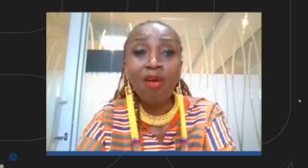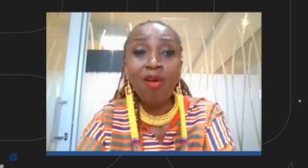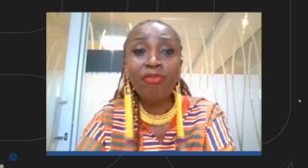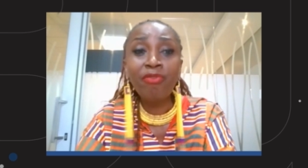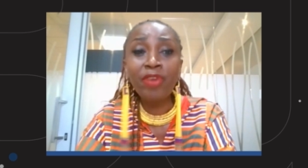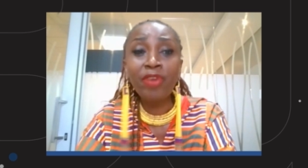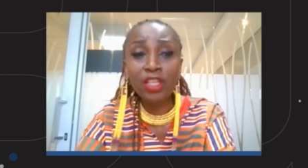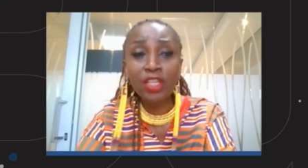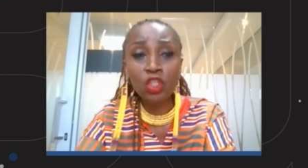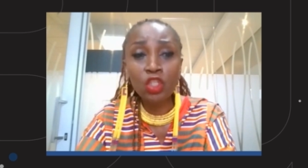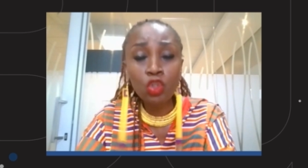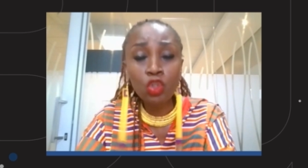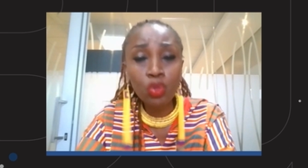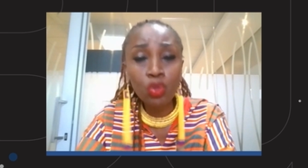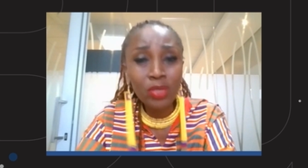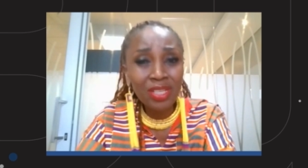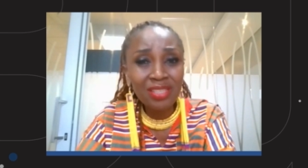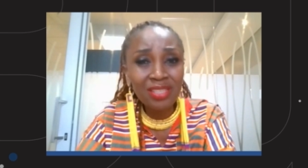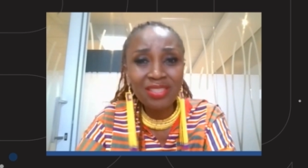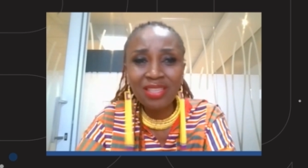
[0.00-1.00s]
For the
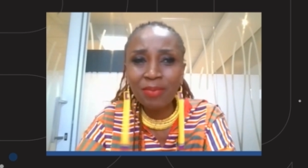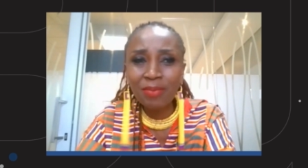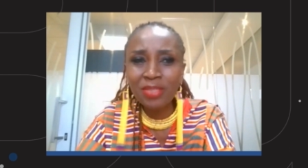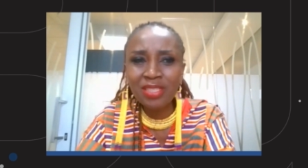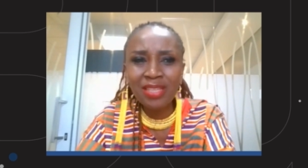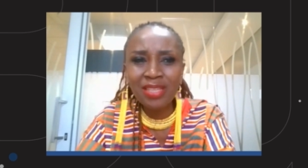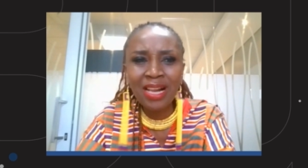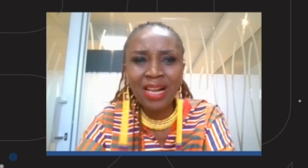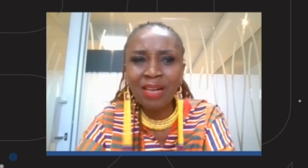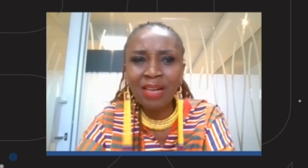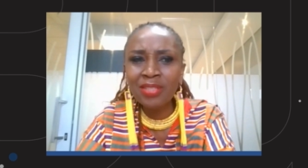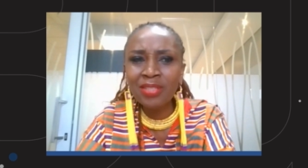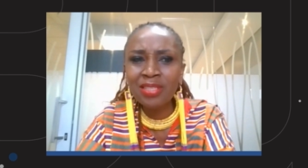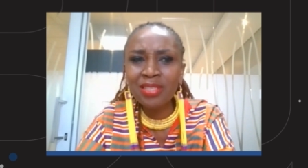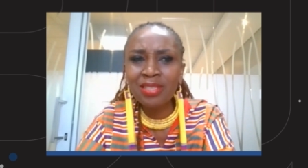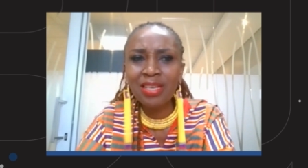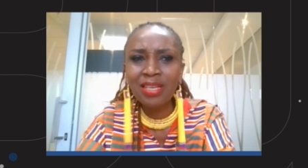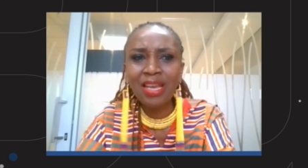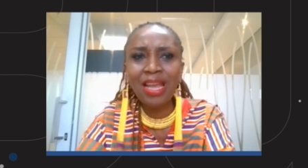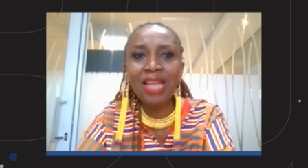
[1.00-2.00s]
students
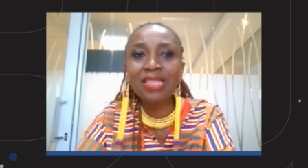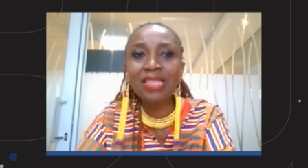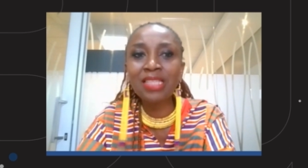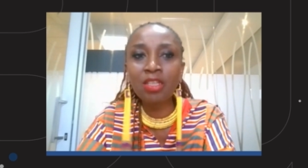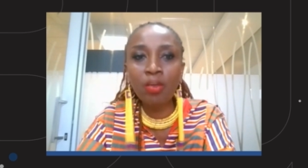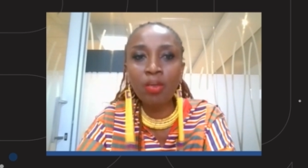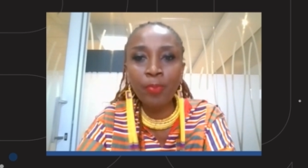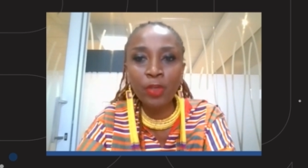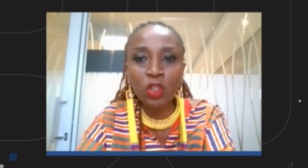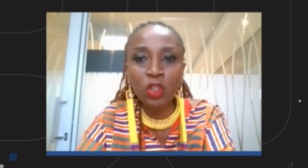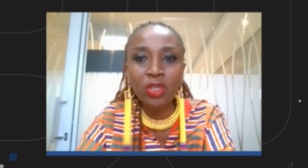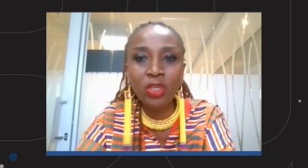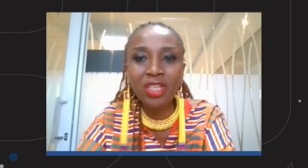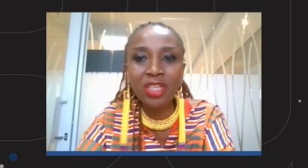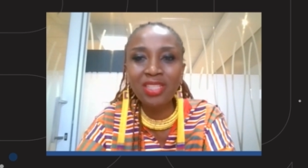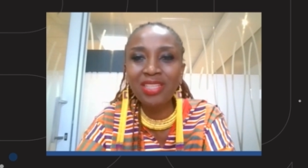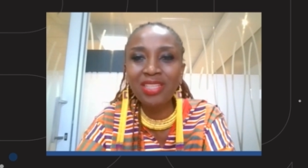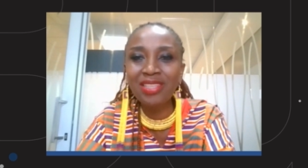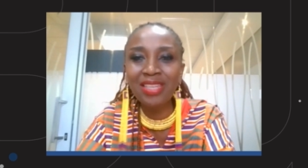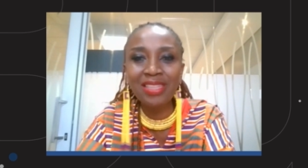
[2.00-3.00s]
themselves, it's an
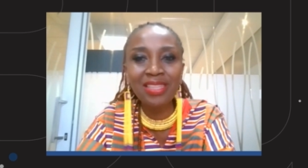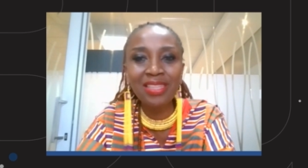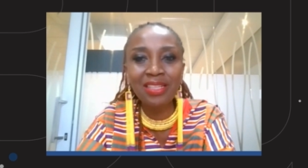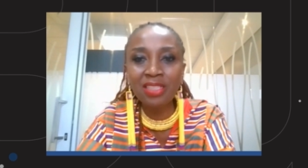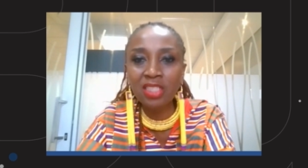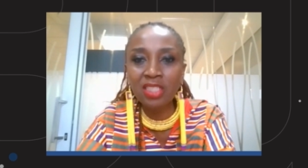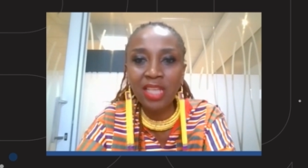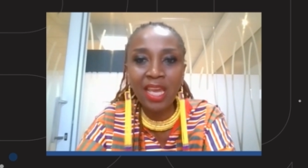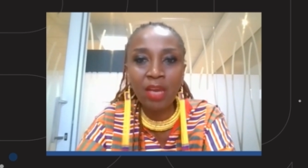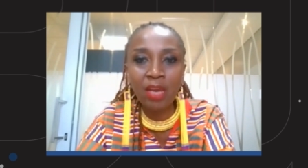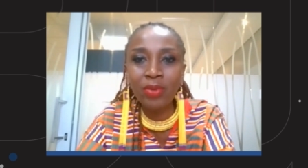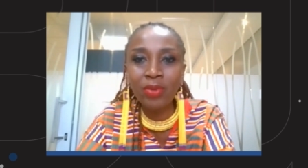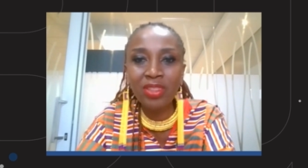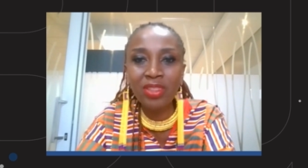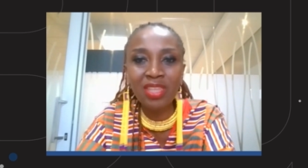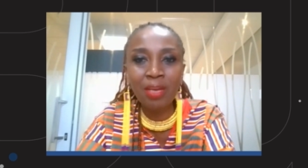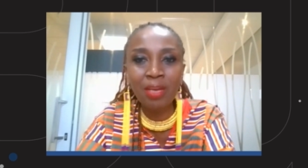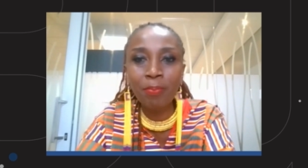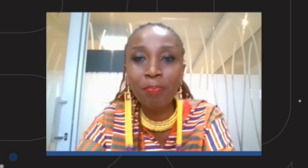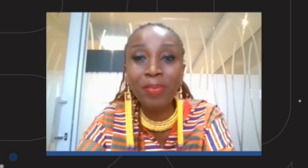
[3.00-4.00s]
opportunity that they'll take with
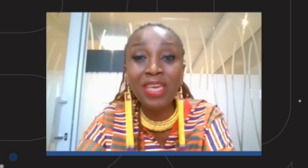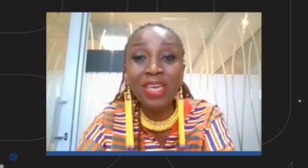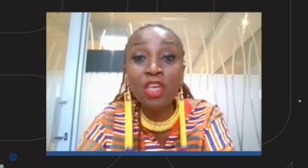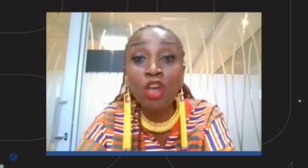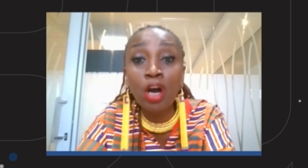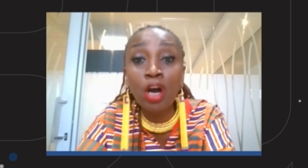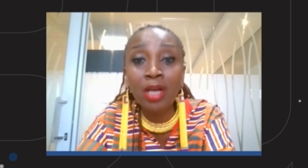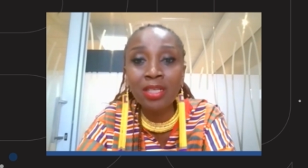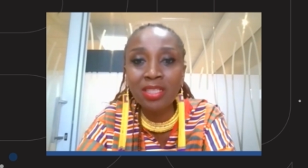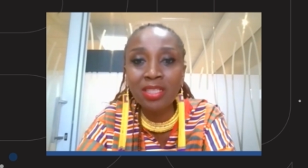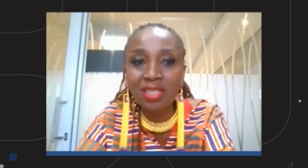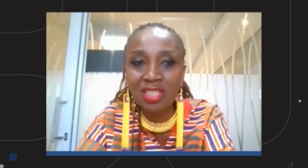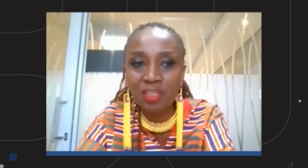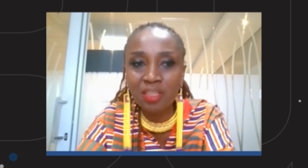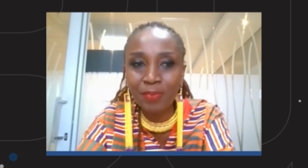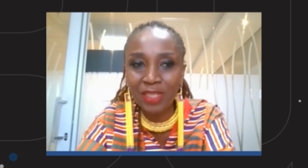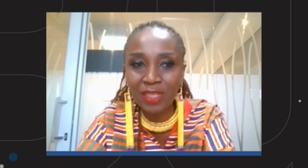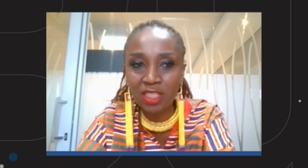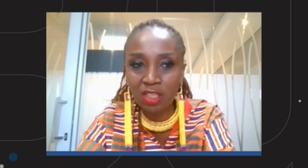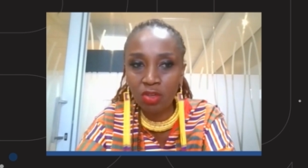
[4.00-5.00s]
them beyond this
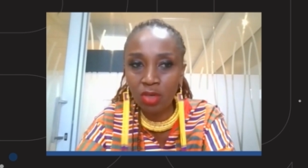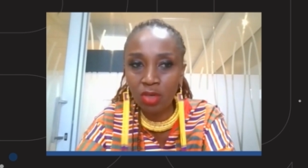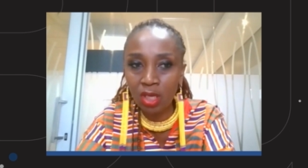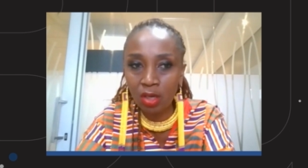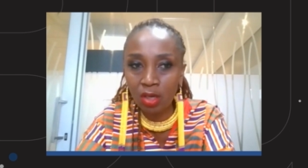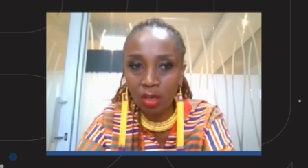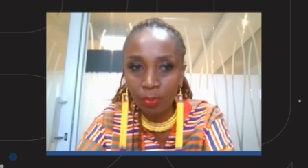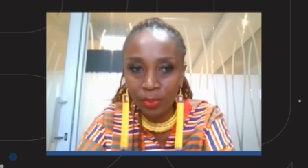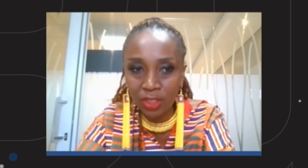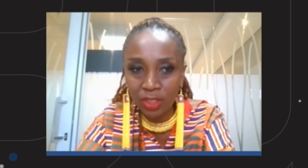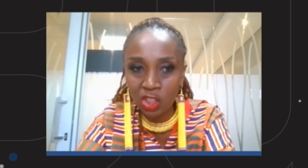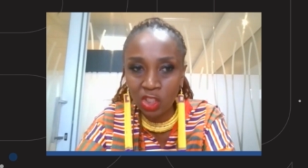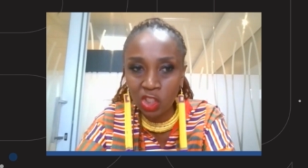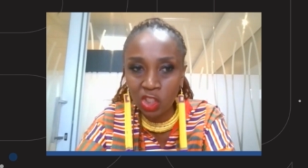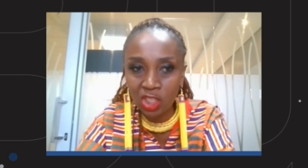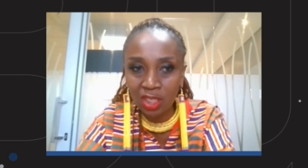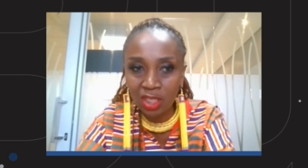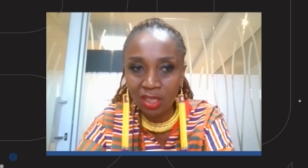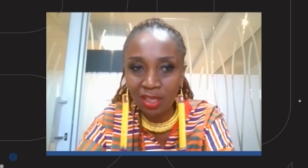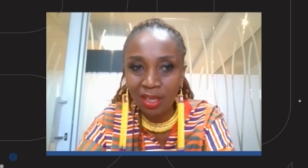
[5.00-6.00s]
particular
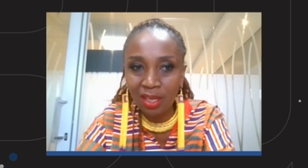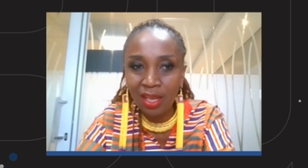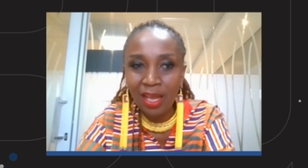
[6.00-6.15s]
competition,